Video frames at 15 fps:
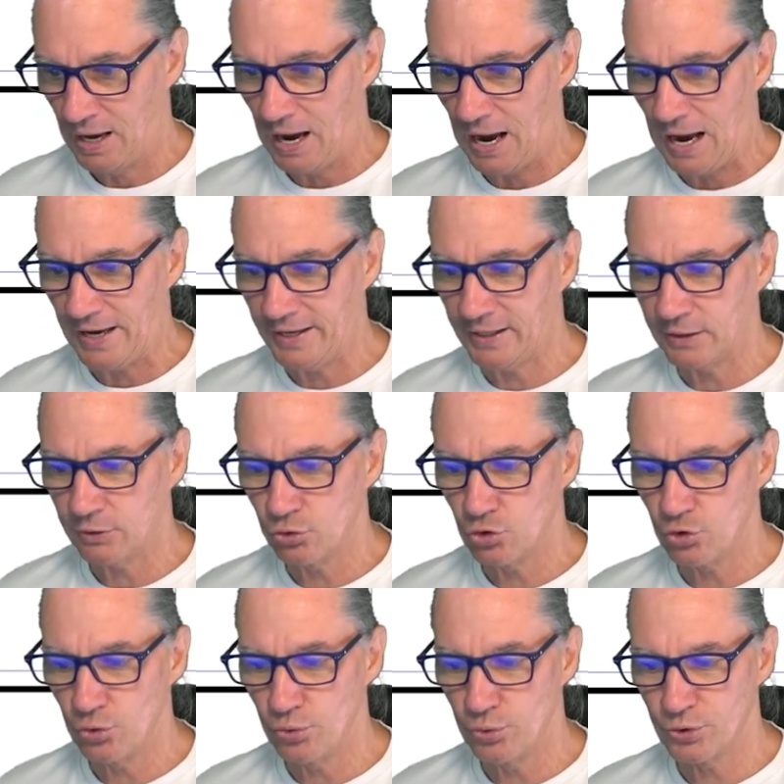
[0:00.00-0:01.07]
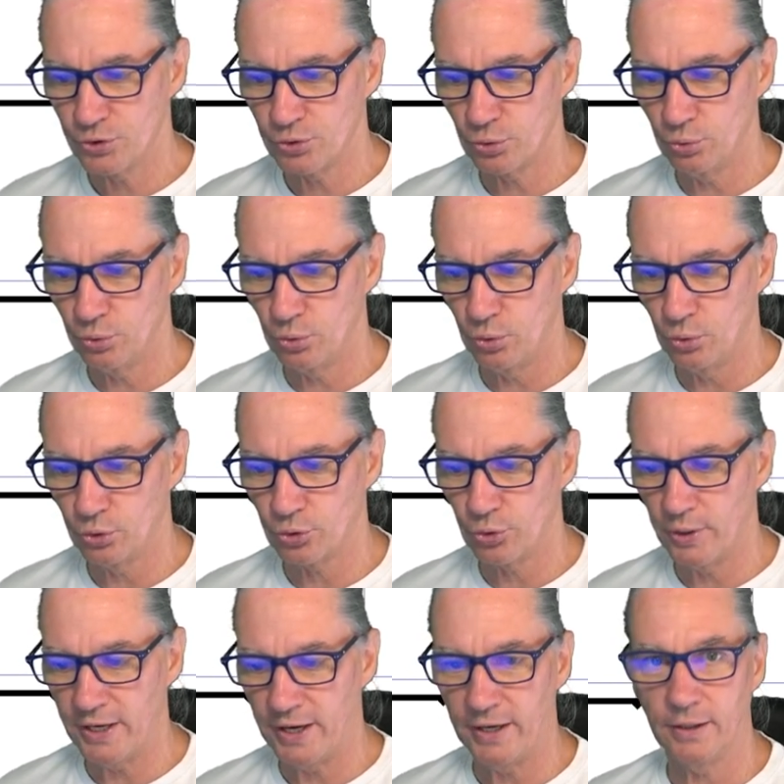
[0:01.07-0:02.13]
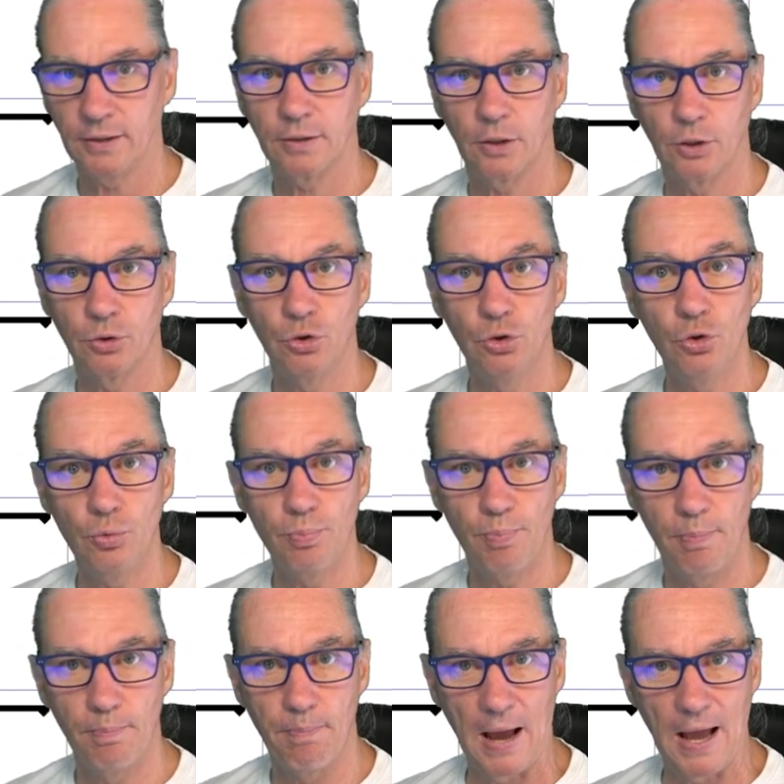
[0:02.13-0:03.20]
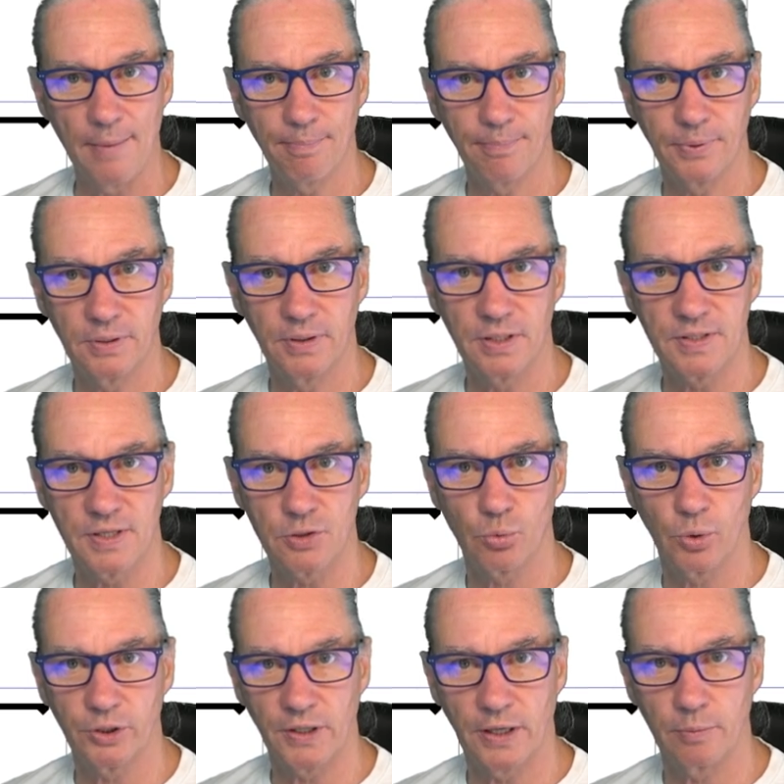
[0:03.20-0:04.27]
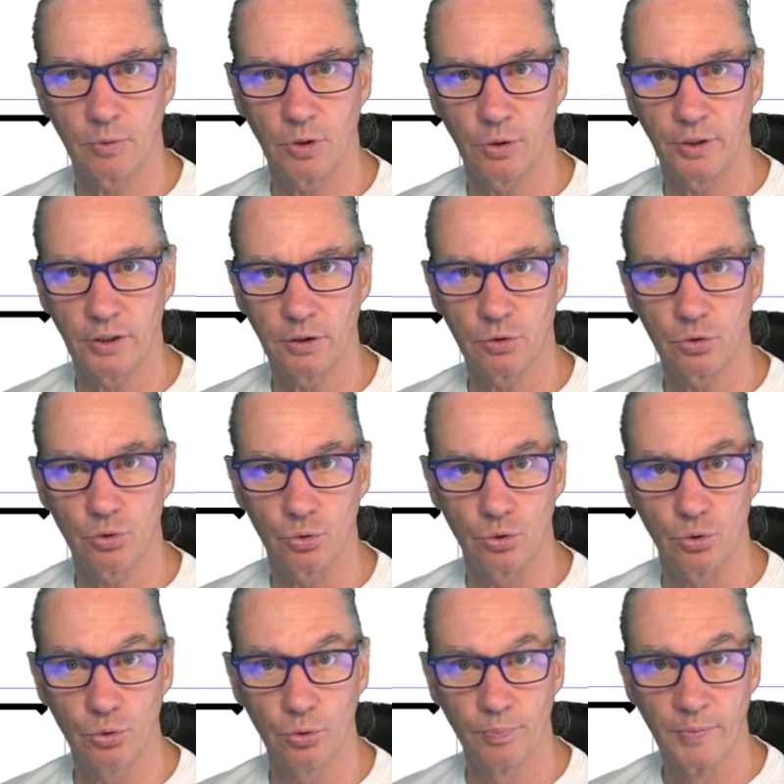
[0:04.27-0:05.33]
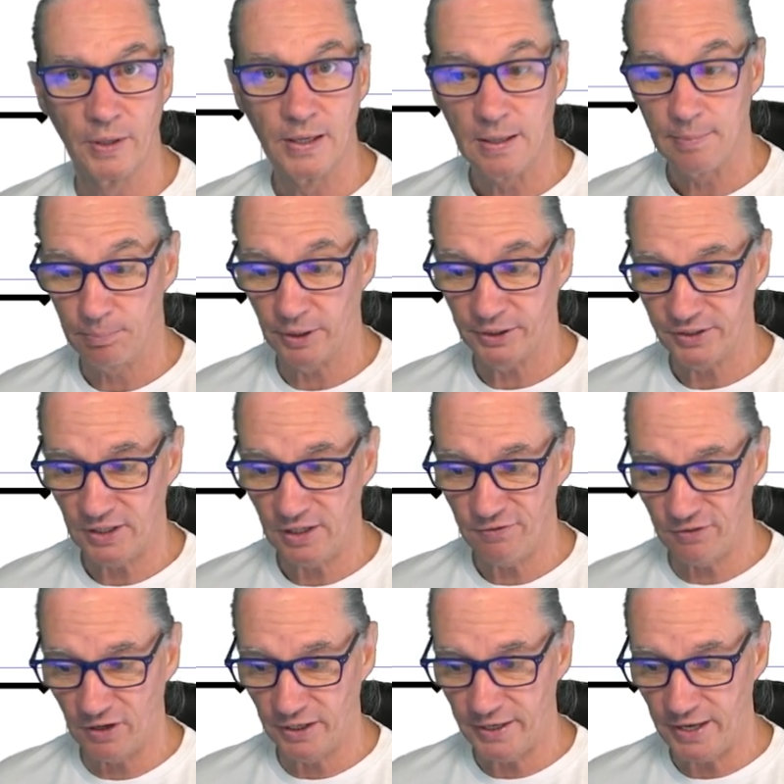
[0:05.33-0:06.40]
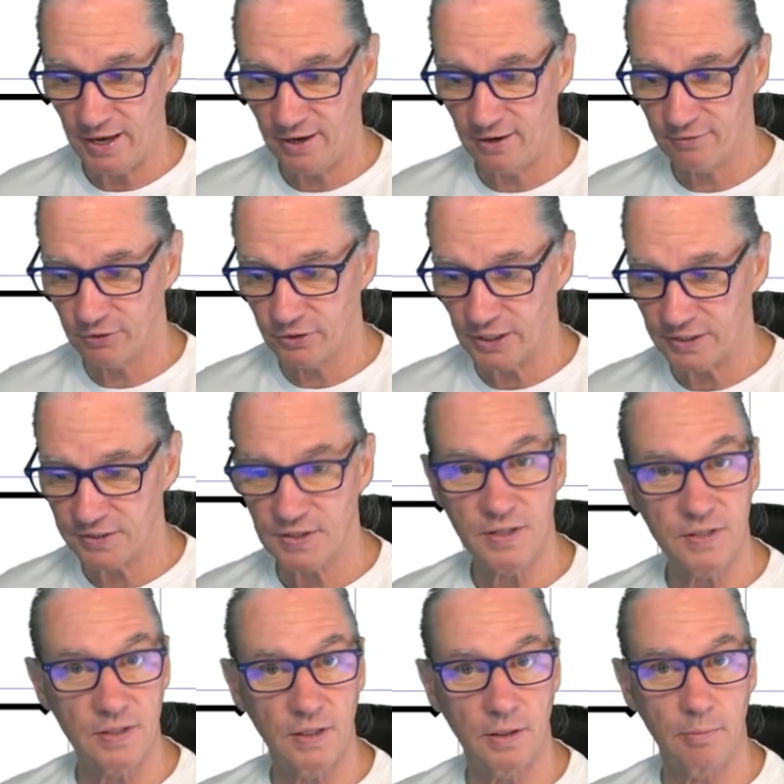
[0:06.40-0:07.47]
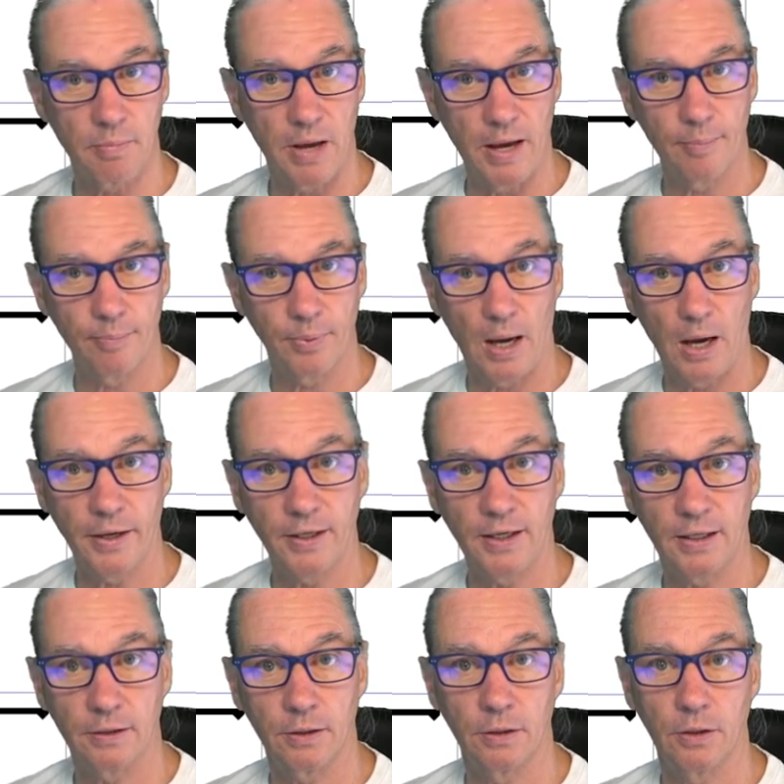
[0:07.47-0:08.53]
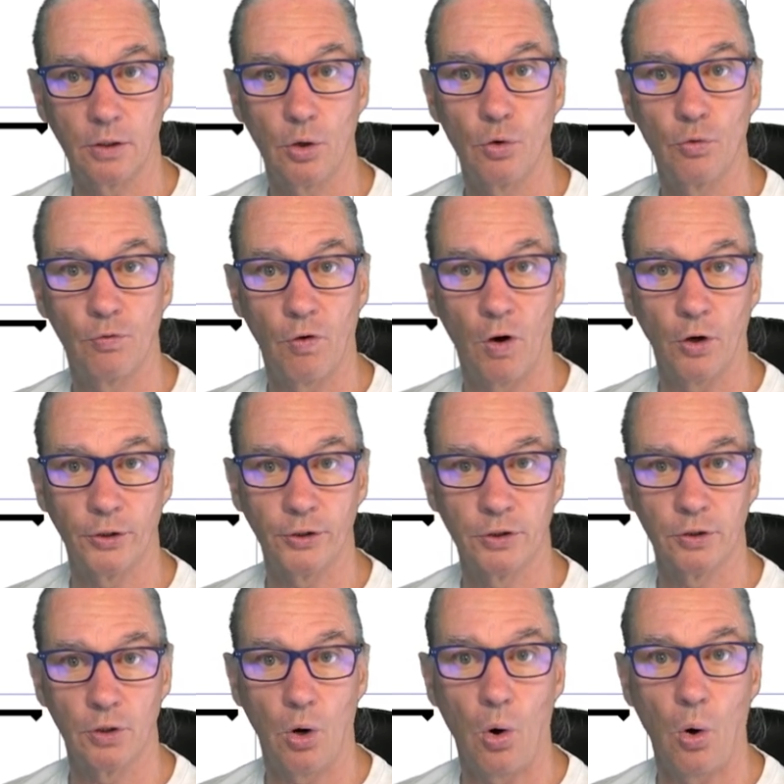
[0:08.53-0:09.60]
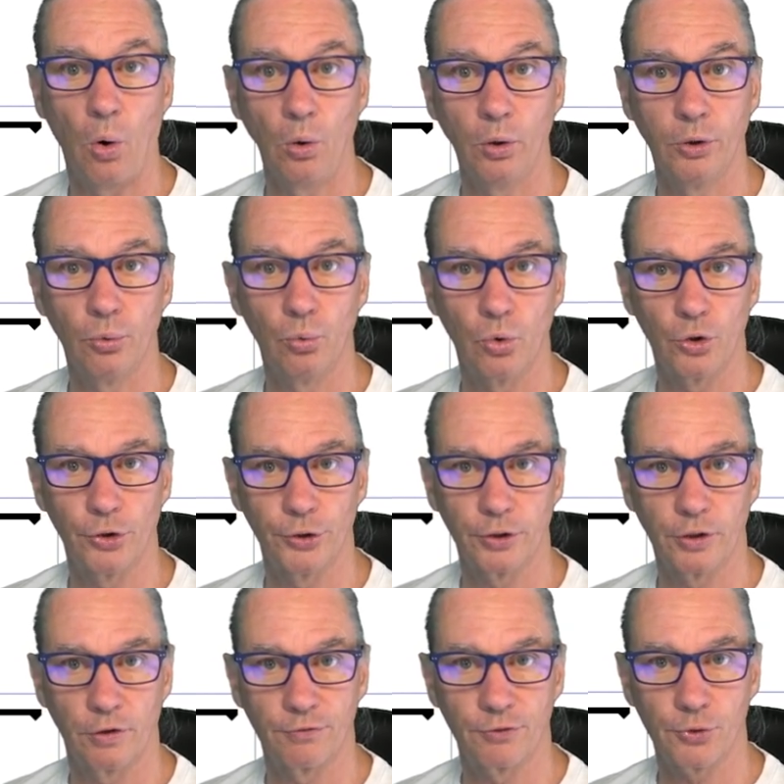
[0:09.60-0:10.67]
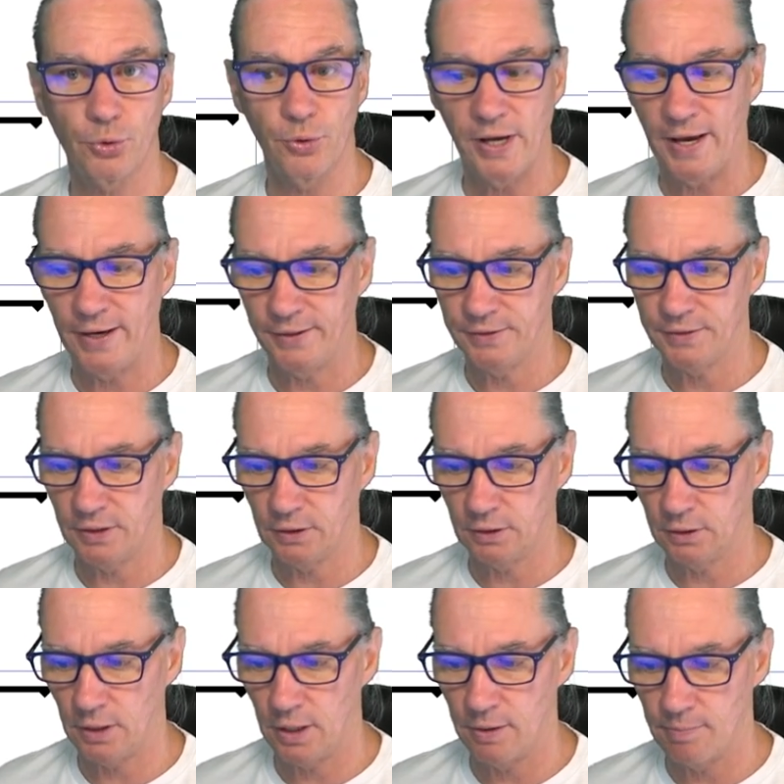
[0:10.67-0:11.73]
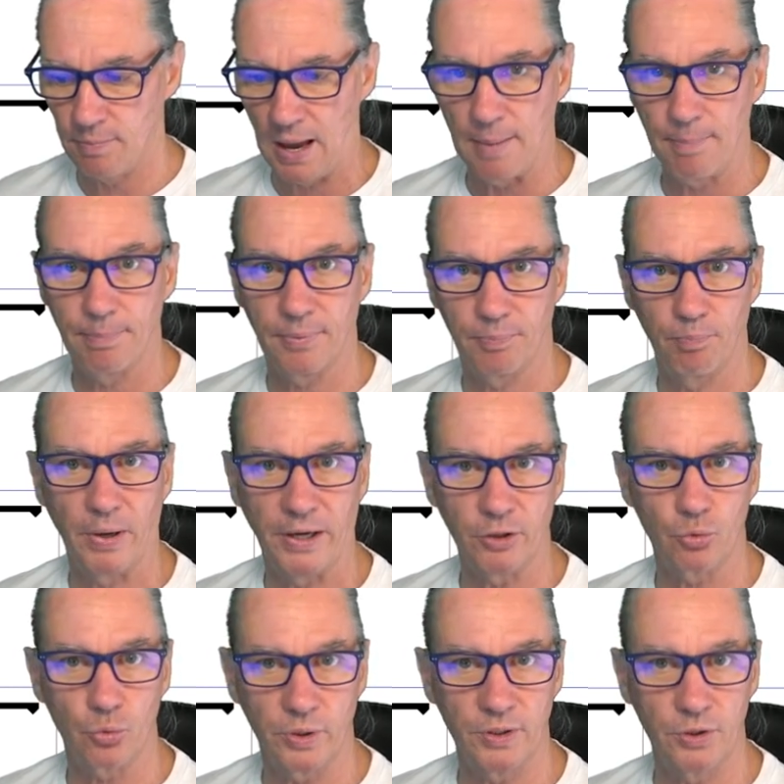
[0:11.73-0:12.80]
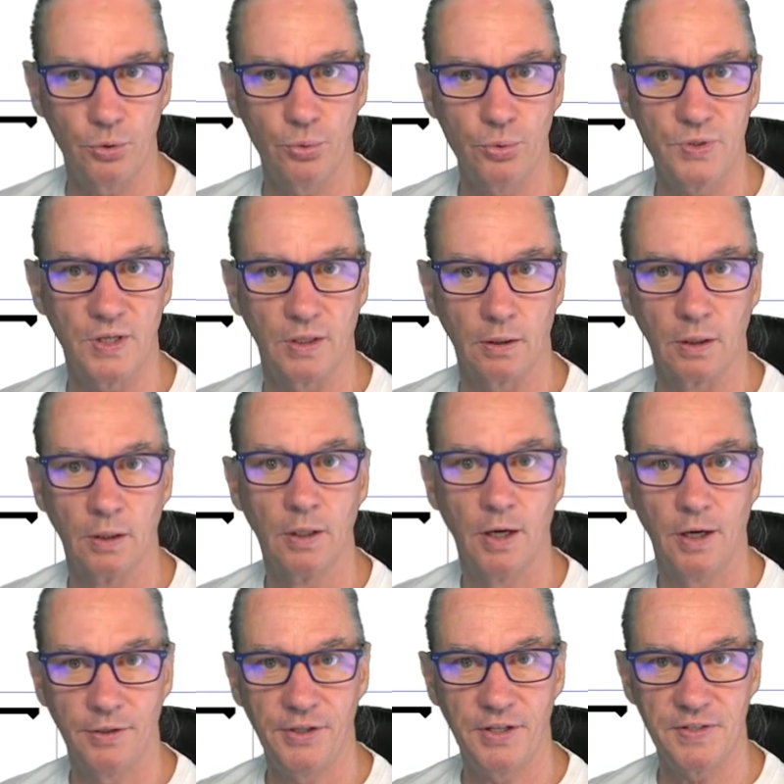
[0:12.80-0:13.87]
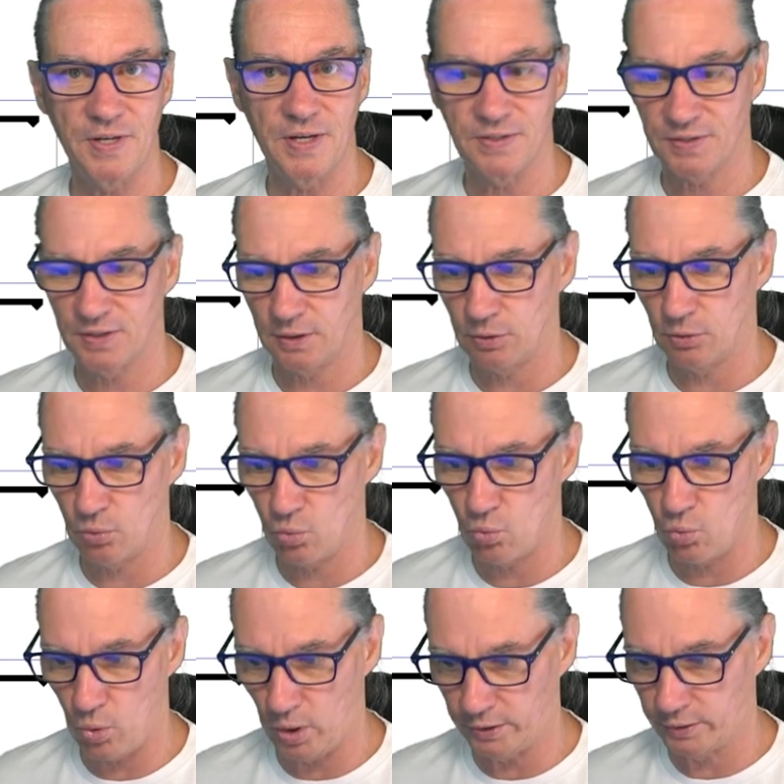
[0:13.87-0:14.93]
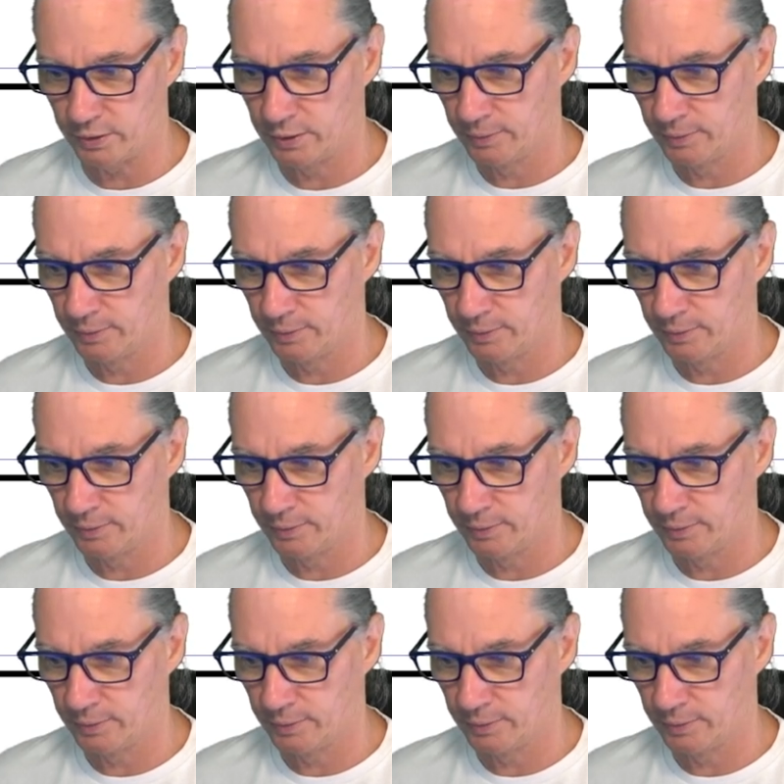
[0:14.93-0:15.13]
I can choose to create a new map. This is what I'm going to do. But if I have an existing map, I can avoid all the work of creating a map by reusing an existing one.